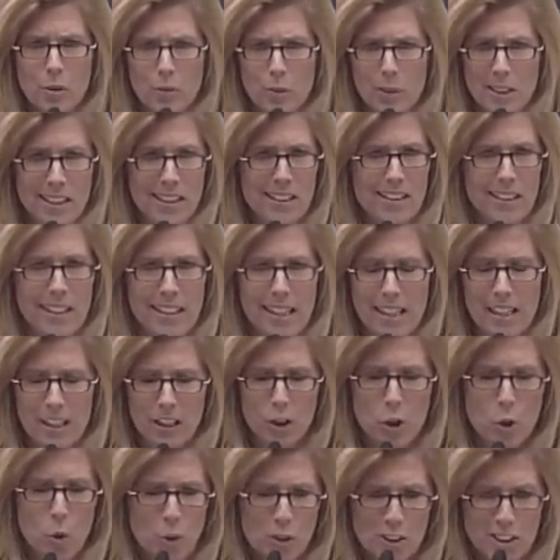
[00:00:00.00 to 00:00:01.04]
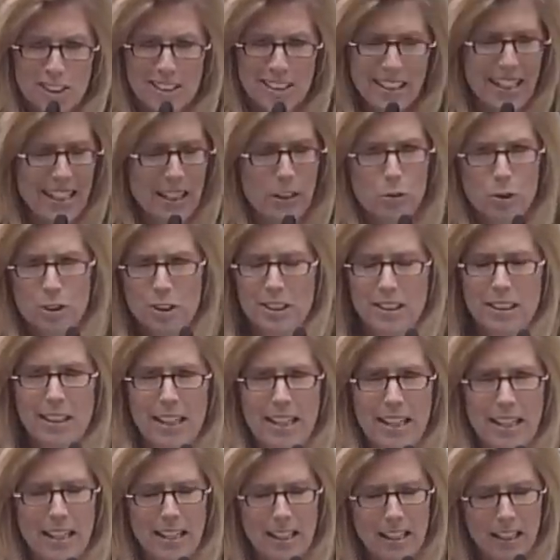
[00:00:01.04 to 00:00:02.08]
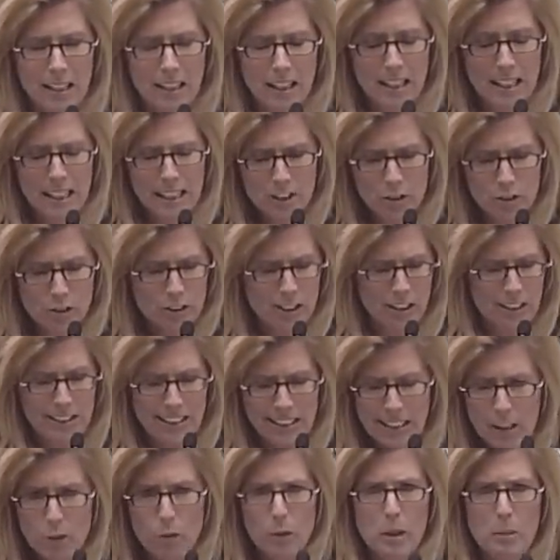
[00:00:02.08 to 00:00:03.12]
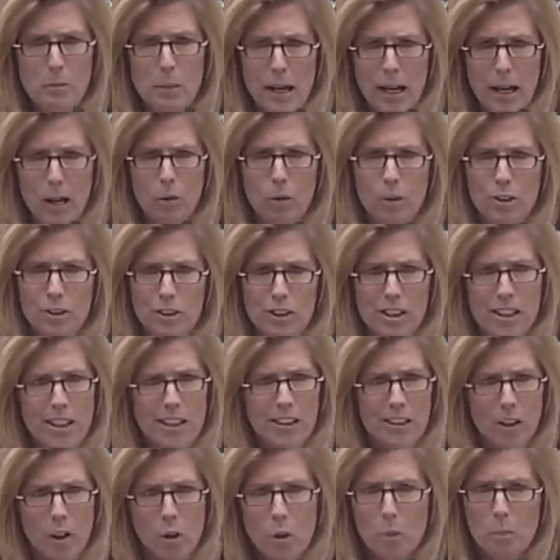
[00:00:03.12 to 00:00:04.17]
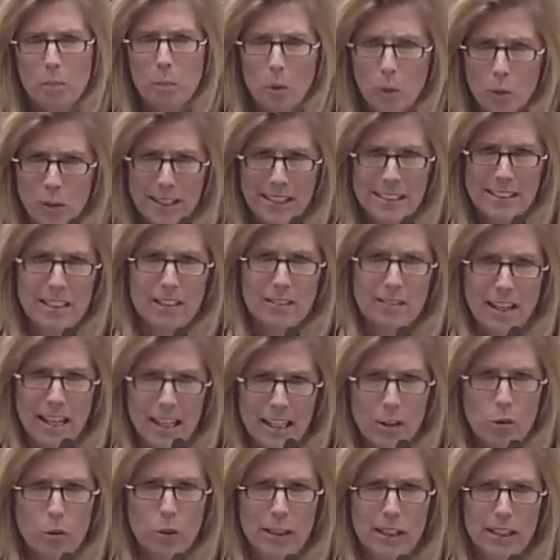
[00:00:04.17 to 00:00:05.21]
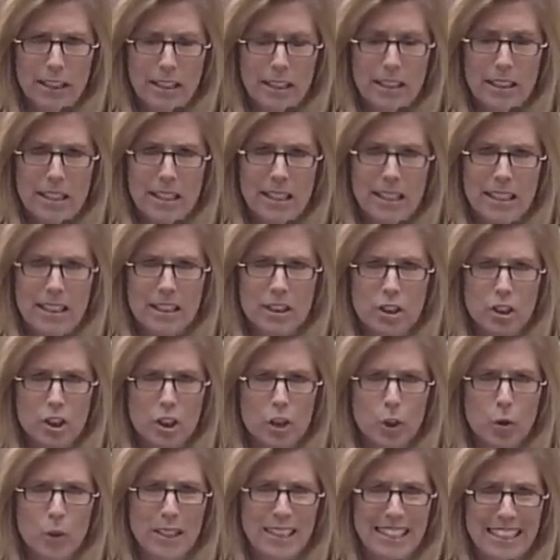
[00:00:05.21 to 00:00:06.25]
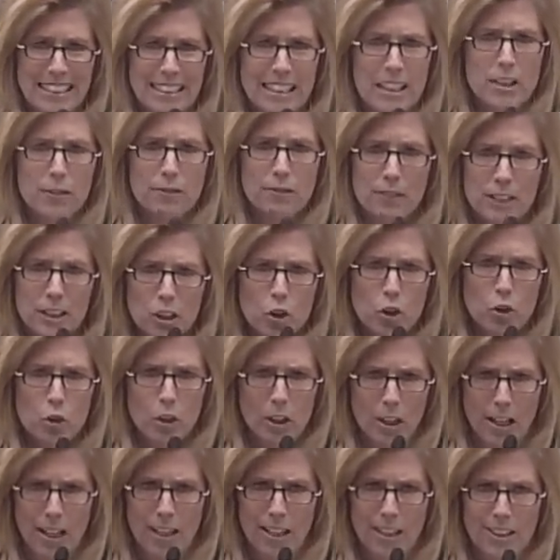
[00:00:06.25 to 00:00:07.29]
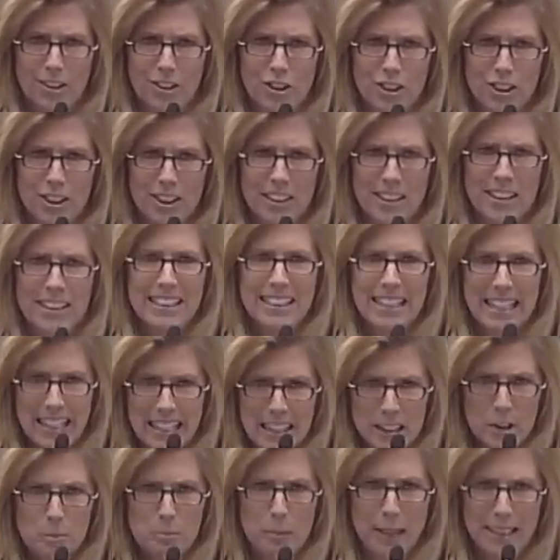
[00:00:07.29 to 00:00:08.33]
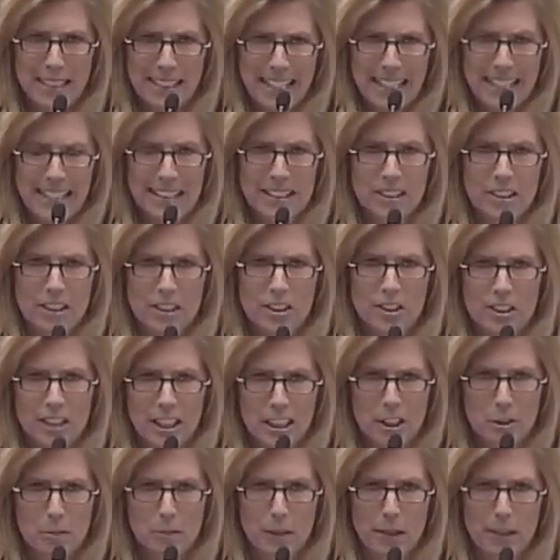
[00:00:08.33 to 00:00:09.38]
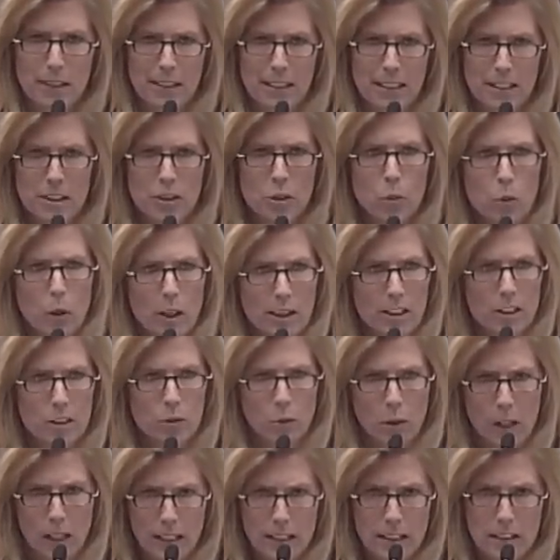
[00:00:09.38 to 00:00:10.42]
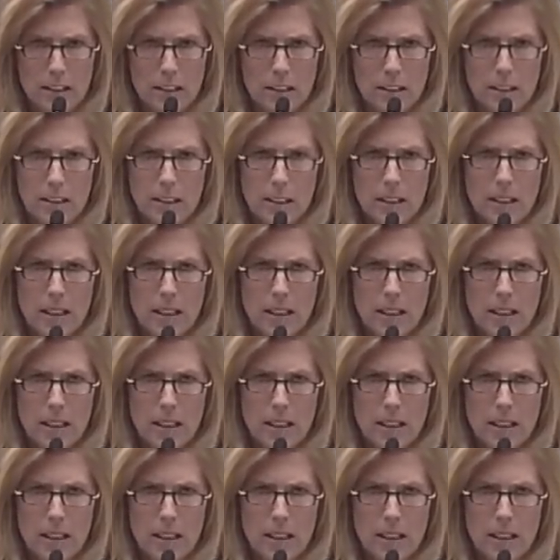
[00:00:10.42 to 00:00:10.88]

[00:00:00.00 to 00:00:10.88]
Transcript: When courts exercise equity powers, the whole point of equity is to do an individualized case-by-case assessment as to what is right.